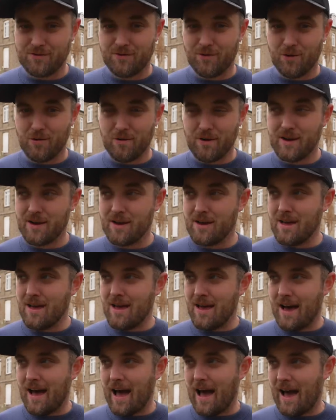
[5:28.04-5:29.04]
for it
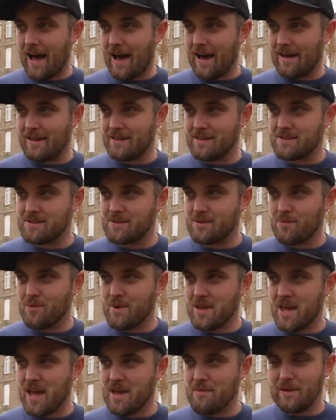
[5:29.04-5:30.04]
and
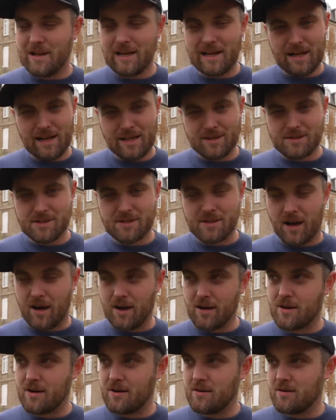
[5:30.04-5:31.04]
we came a little
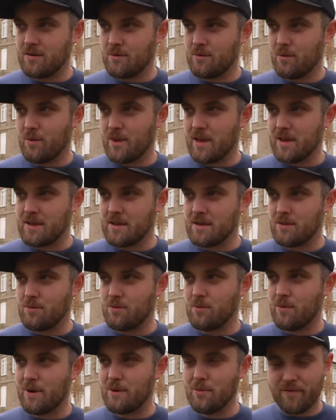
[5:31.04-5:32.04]
unstuck. We
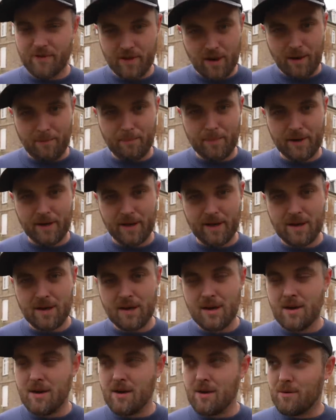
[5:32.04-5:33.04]
went with the company
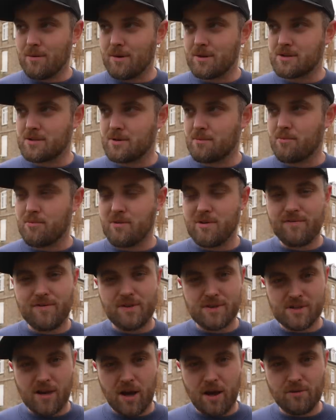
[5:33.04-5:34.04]
which the
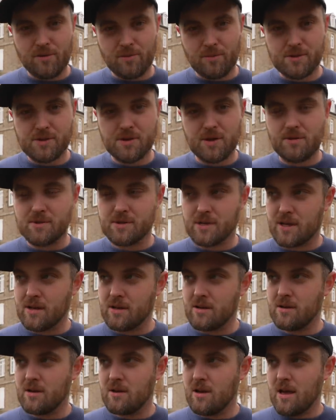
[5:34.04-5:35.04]
previous owner was
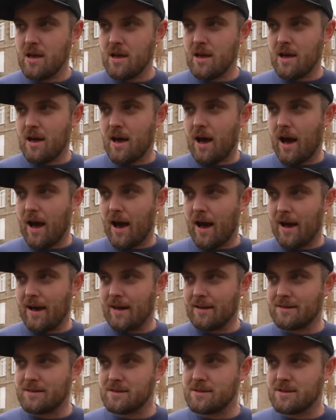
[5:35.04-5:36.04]
using,
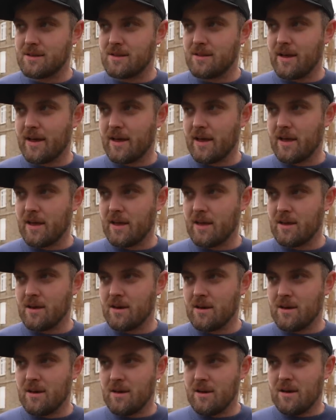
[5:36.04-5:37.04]
and they
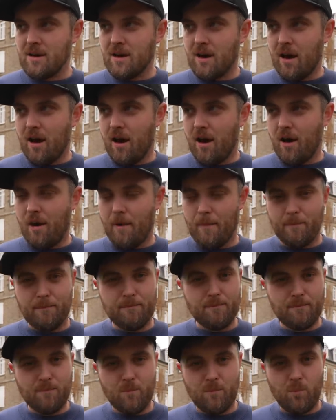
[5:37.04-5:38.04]

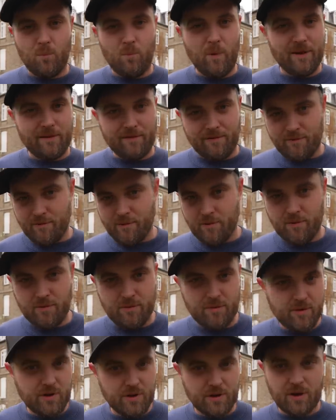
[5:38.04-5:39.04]
went
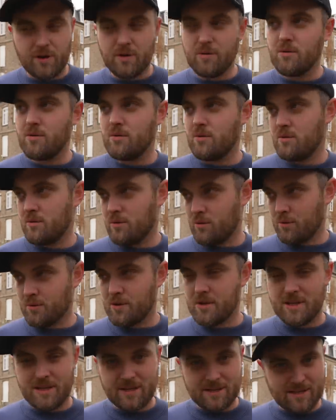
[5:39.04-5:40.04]
through, you know, all
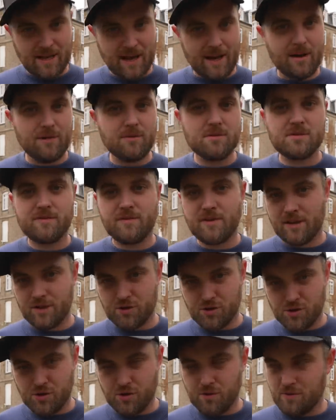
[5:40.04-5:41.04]
the details for the
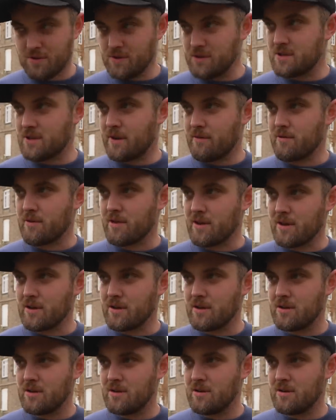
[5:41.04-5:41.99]
insurance and everything,